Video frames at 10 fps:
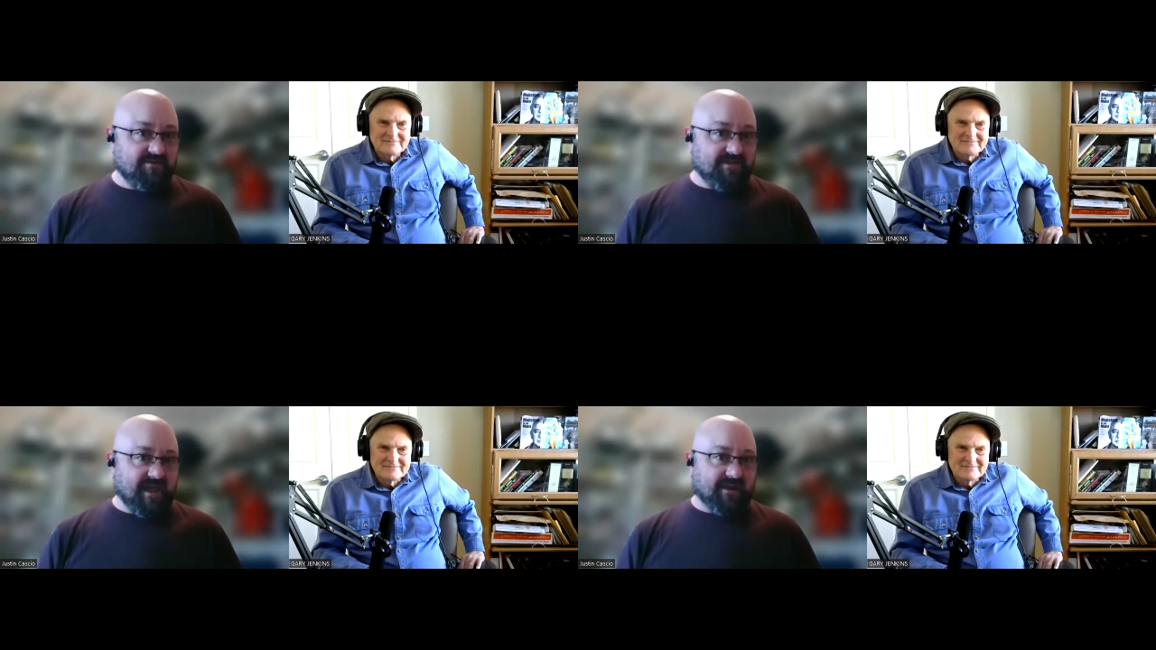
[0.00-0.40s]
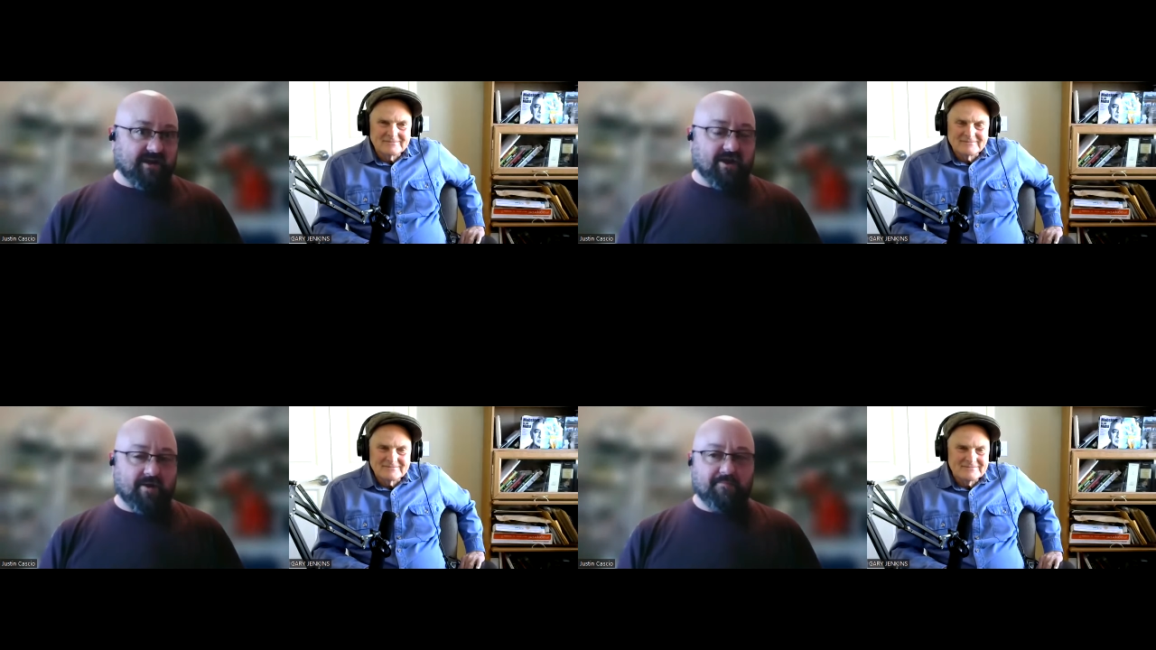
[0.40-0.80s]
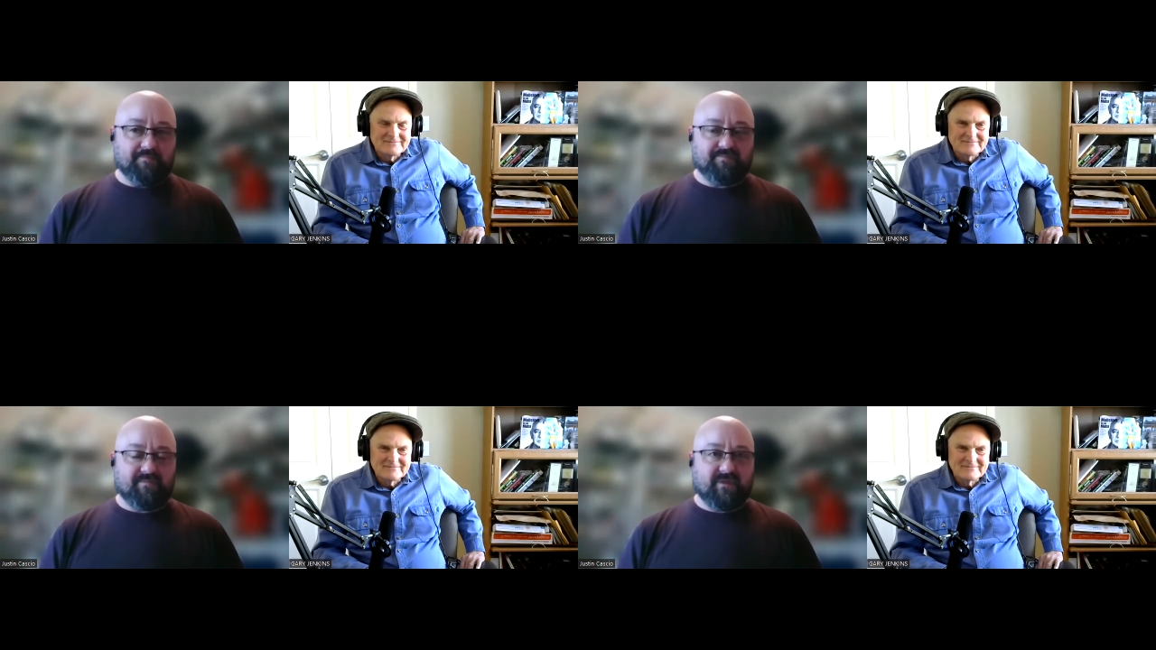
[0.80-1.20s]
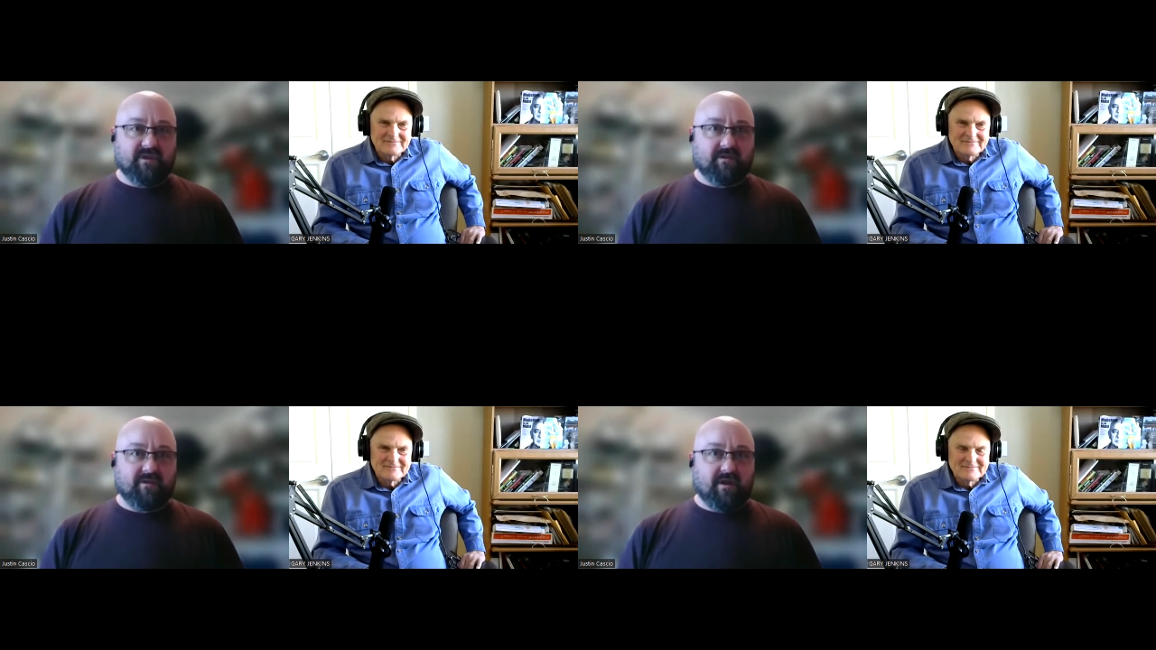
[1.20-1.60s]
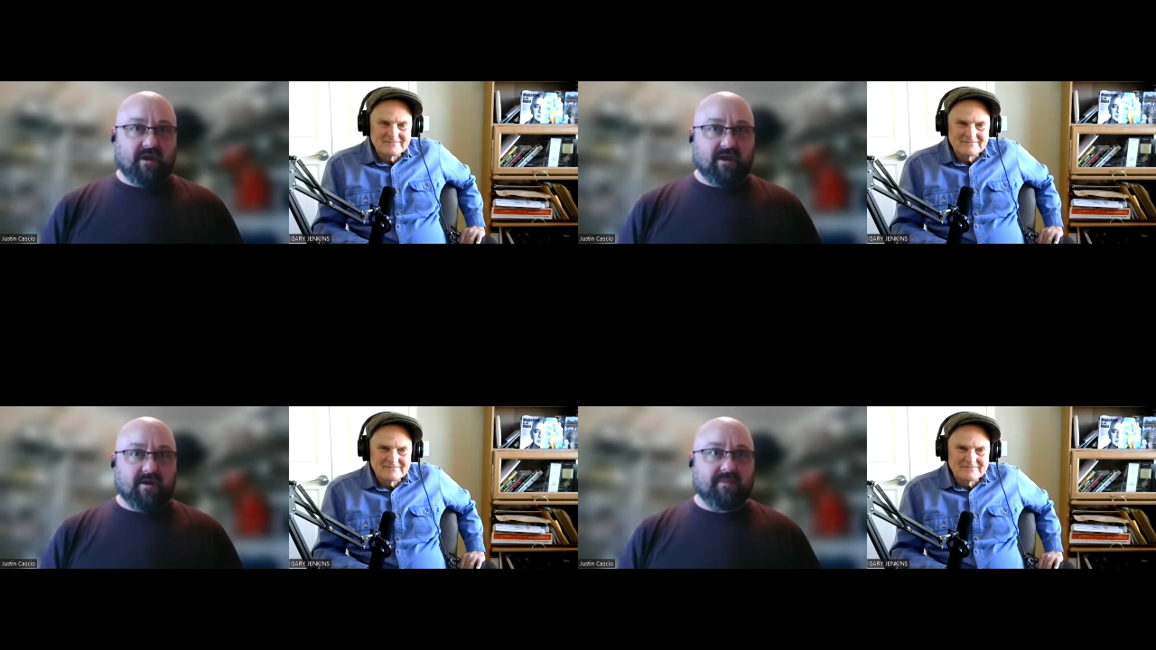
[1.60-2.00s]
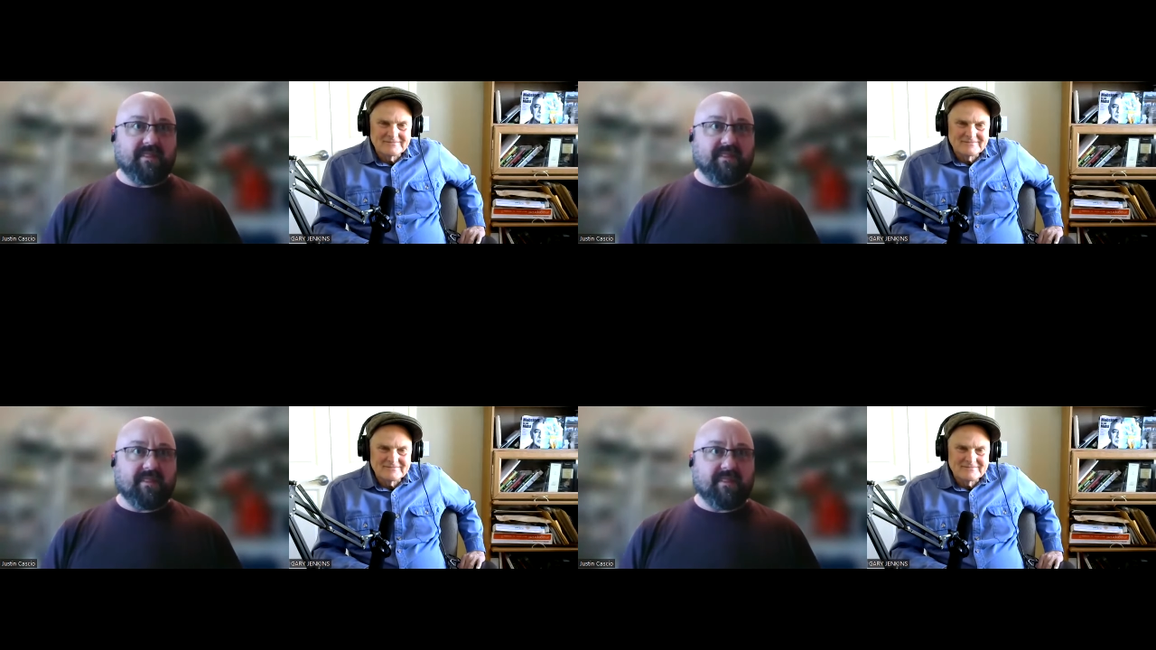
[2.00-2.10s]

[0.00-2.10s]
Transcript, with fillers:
Speaker 1: that um, uh,